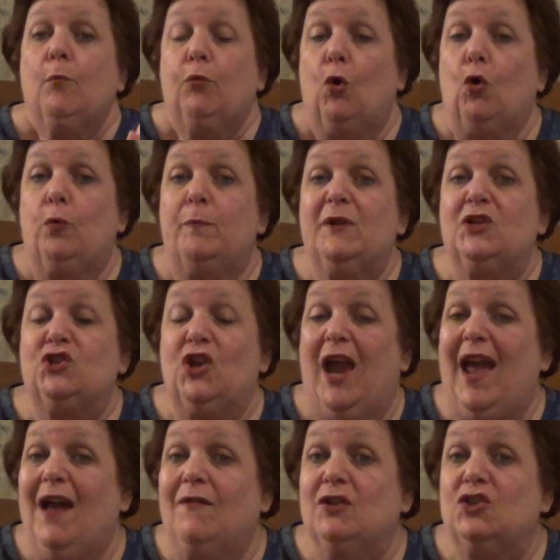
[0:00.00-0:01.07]
Broke means you
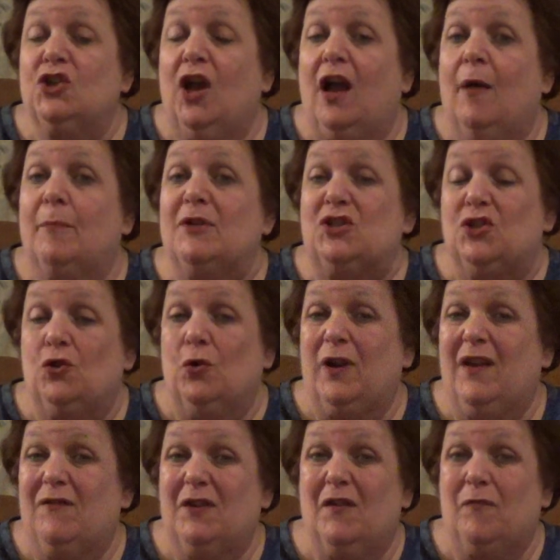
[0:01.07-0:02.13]
have a job, but you don't
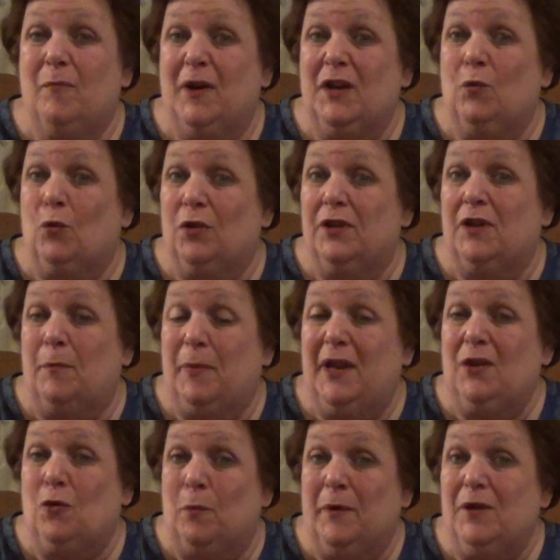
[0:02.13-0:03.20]
have enough money really to
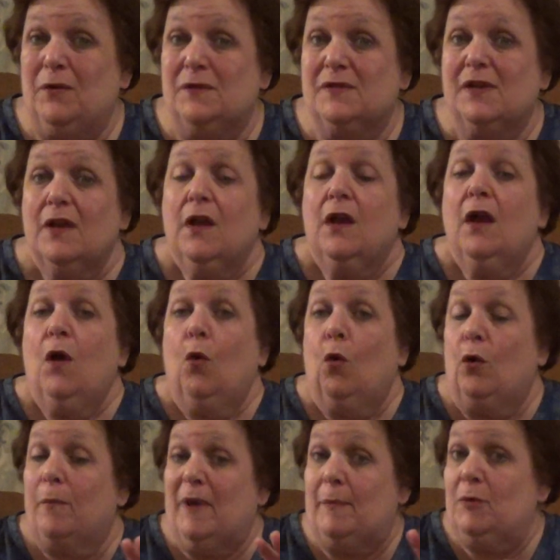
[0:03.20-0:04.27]
pay your bills,
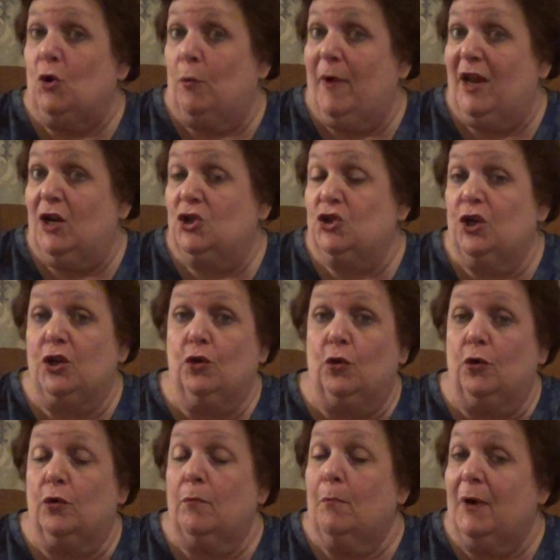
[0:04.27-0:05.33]
or maybe you're managing
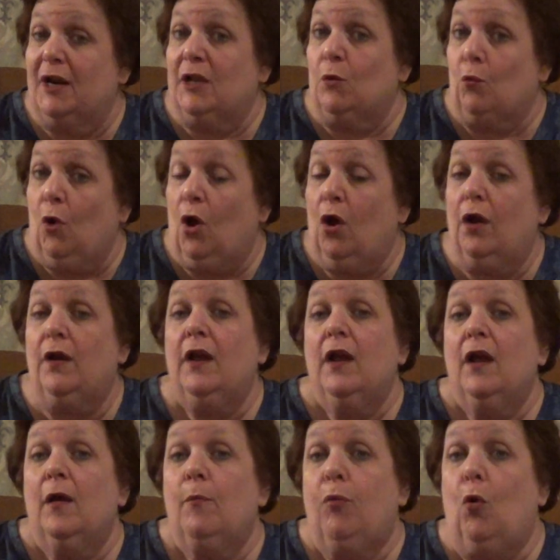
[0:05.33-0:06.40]
your money wrong.
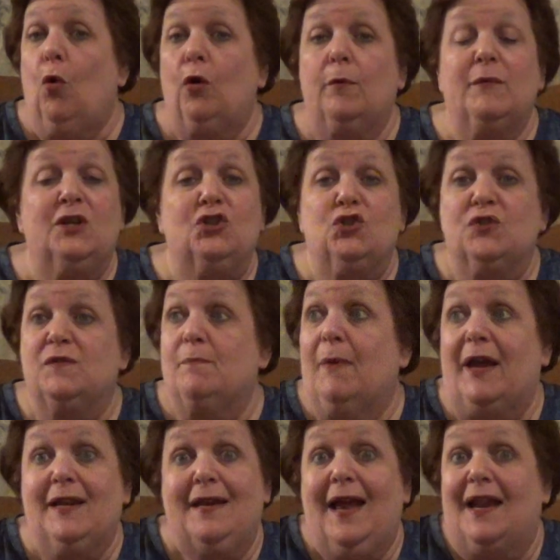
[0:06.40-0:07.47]
Poor means you
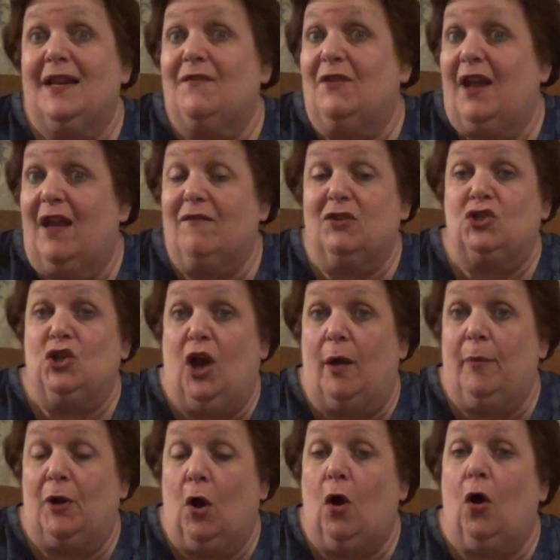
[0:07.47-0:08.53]
might not even have a
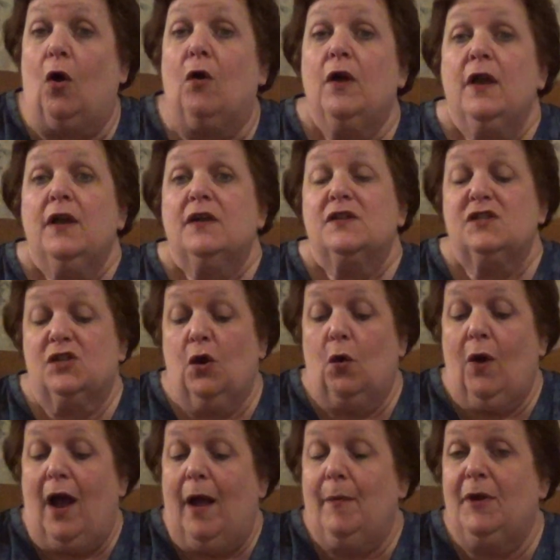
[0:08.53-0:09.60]
job at all.
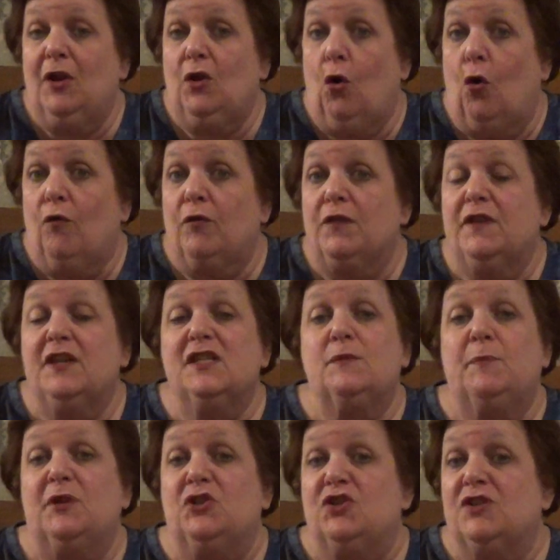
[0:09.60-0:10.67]
So I'm going to go over
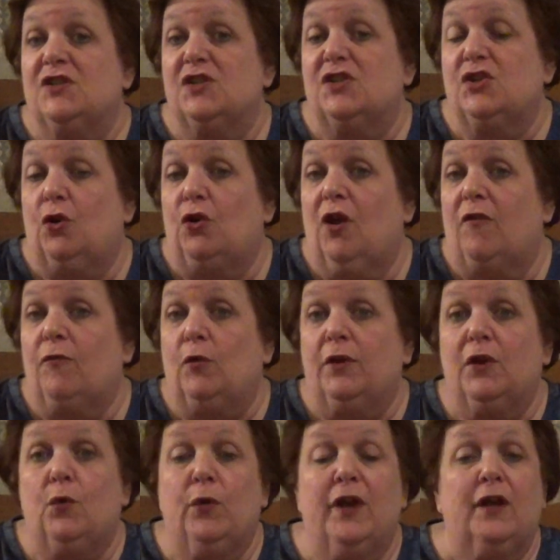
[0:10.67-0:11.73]
these, but just to start off
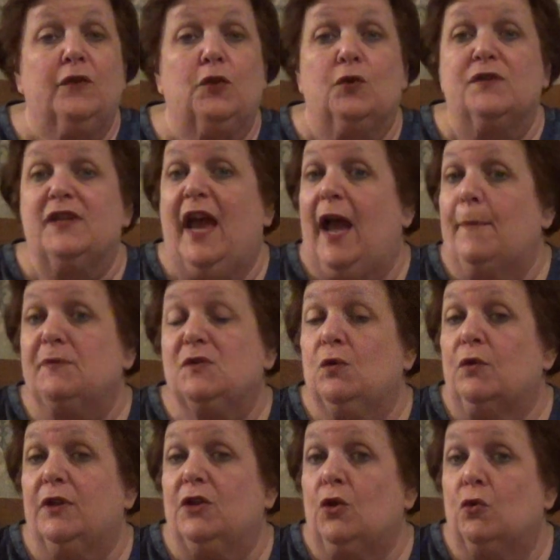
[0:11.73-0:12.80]
really quick, there's
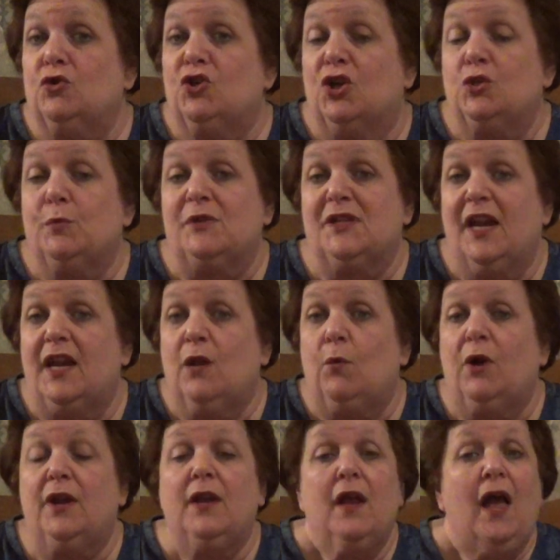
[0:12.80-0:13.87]
absolutely no judgment to
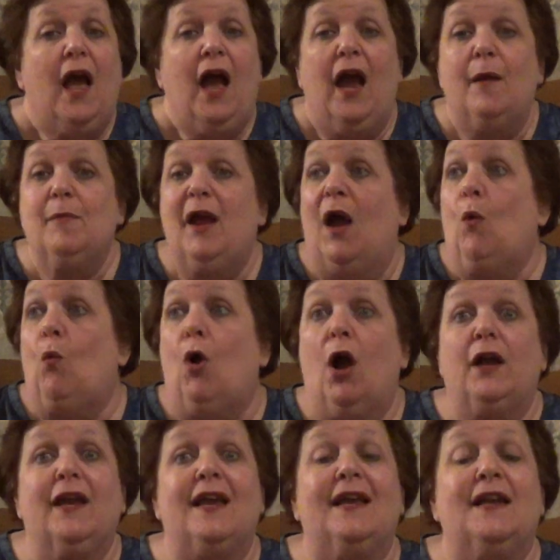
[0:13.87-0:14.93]
anyone. I'm not
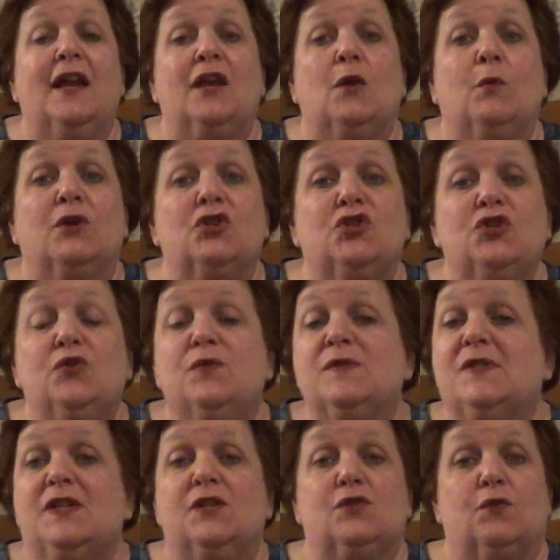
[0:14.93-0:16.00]
walking in anyone's
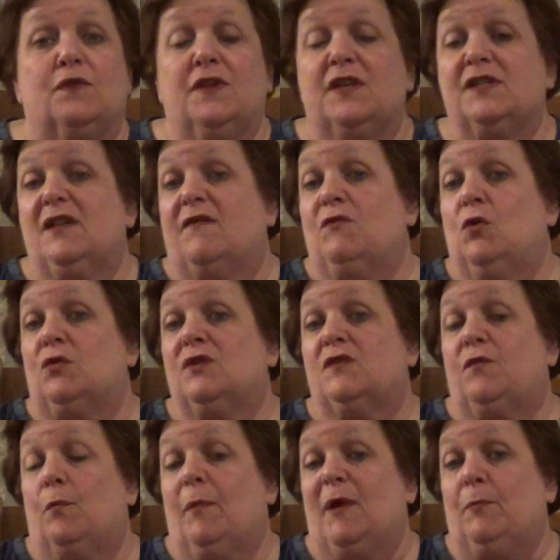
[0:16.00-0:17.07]
shoes. These are things I've
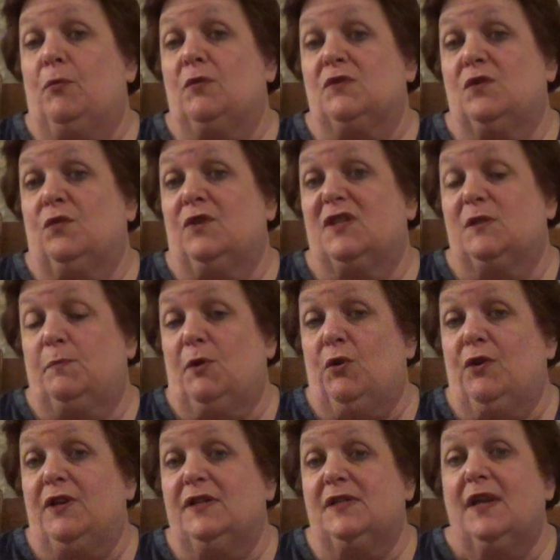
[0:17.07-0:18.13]
noticed from my personal
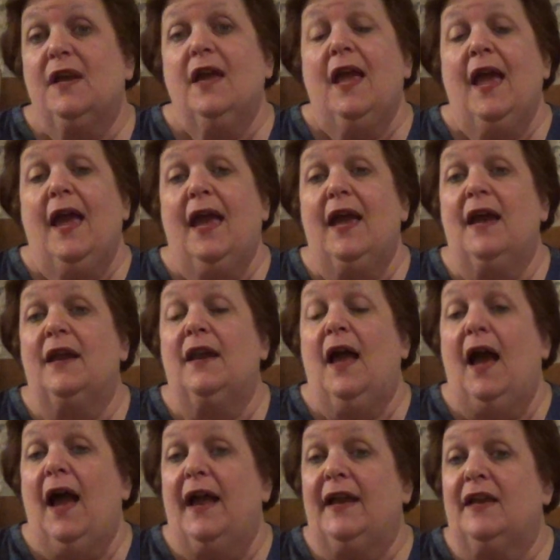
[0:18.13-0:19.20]
experience, and
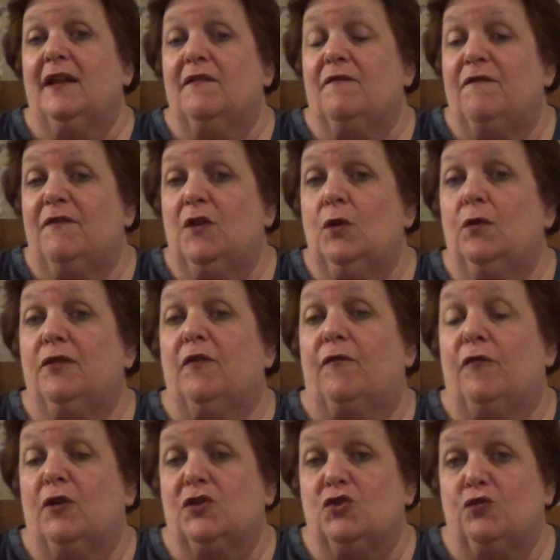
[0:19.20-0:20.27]
I can feel the
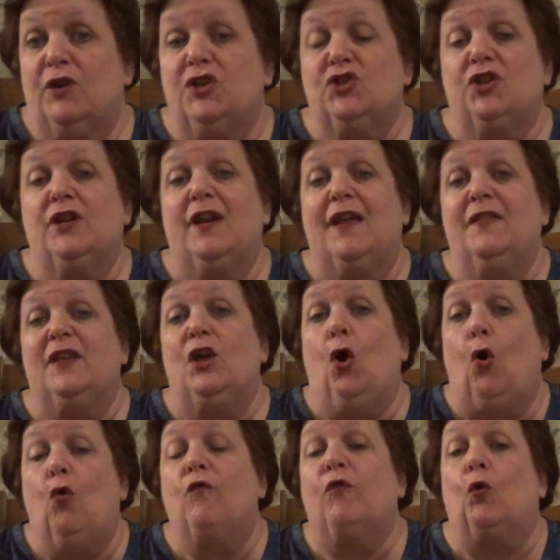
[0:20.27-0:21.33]
frustration and the
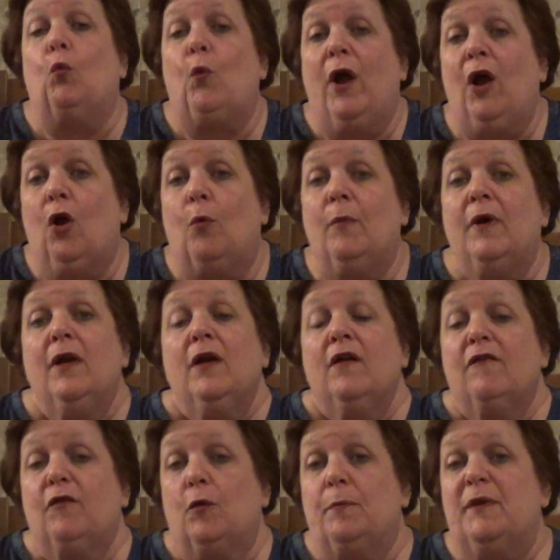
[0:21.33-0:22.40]
overwhelm
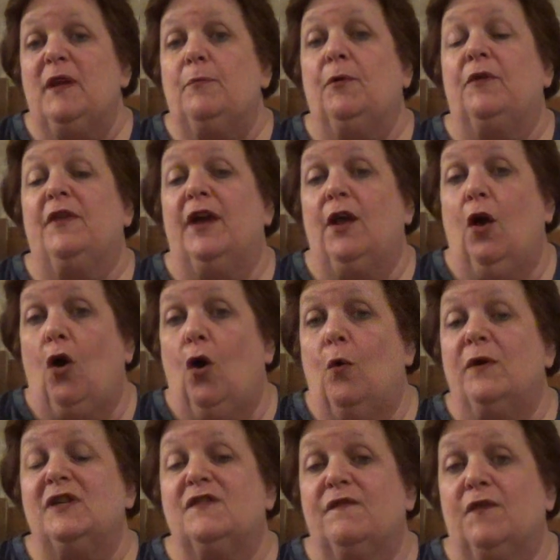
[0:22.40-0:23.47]
for people that
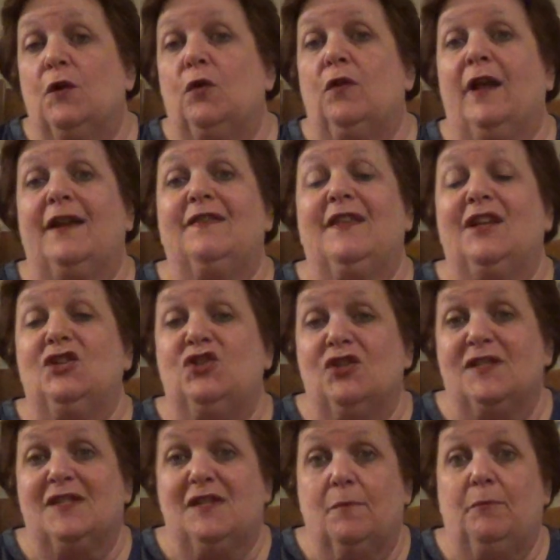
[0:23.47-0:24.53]
always feel like they
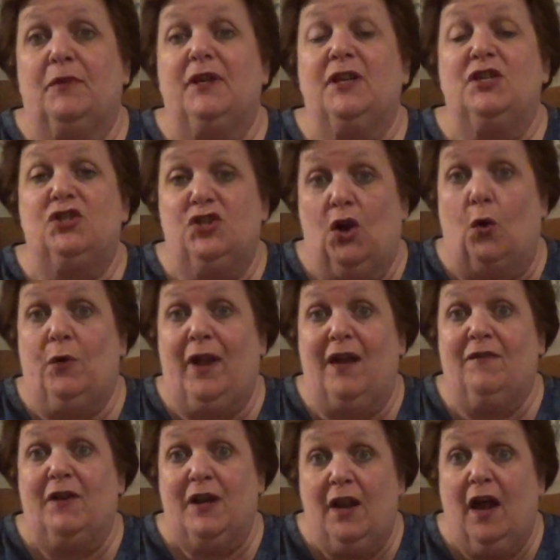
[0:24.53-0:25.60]
just simply don't
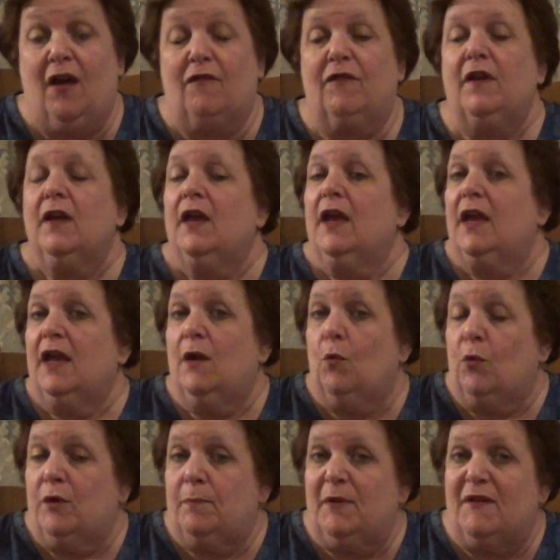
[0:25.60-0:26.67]
have enough.
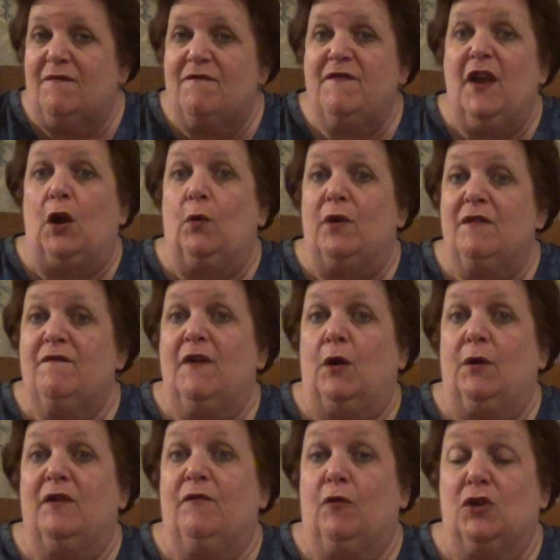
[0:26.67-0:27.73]
It would be very,
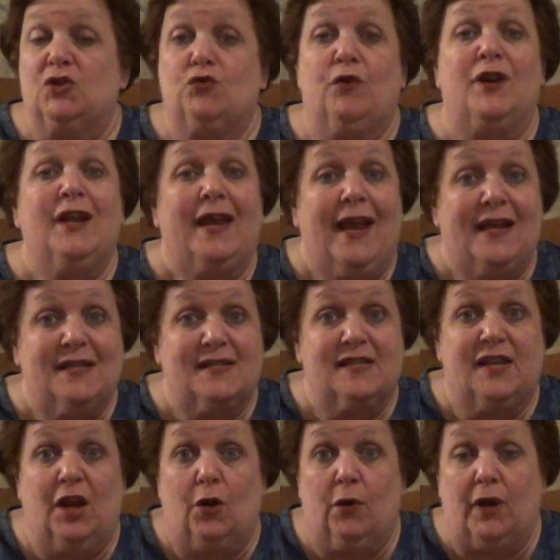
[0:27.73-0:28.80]
very frustrating and
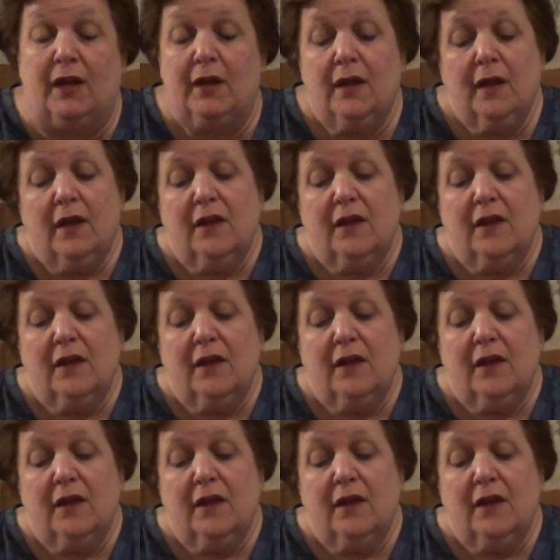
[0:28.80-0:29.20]
scary.